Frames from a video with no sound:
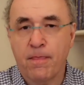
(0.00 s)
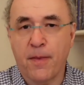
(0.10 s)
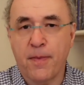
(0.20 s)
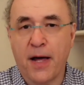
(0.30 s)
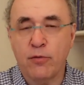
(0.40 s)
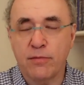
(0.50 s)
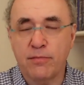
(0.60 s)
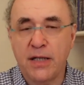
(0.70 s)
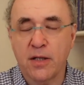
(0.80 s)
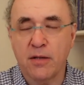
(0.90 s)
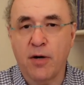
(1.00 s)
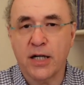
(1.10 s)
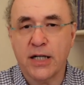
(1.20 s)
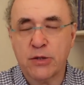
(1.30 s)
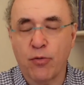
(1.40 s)
that that would mean that
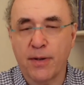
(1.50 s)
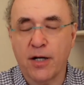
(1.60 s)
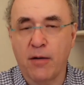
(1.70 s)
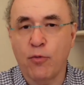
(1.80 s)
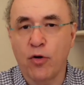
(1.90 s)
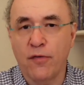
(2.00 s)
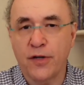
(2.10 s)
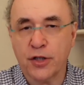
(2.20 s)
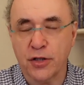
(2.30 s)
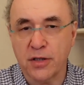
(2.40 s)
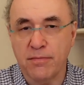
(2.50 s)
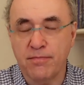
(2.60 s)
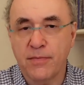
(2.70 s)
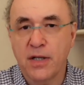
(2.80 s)
markets will become more efficient,